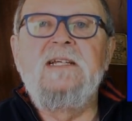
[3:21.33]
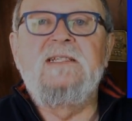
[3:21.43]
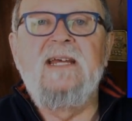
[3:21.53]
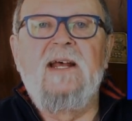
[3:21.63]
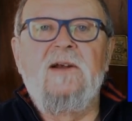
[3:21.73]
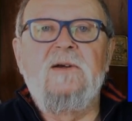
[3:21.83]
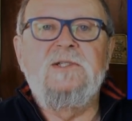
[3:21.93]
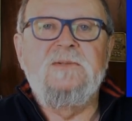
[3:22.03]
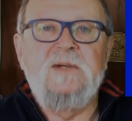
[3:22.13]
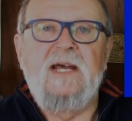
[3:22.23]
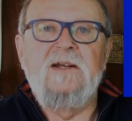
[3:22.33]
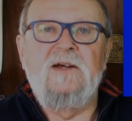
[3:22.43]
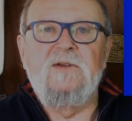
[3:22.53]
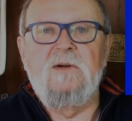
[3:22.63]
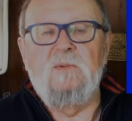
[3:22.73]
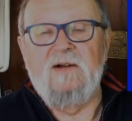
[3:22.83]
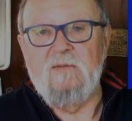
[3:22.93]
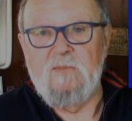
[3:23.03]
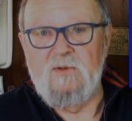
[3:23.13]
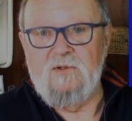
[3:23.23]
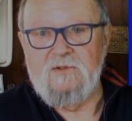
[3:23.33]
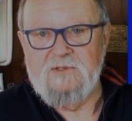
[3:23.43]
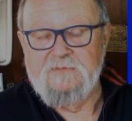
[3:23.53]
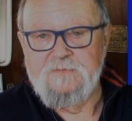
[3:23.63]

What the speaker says: sailors and other private boaters.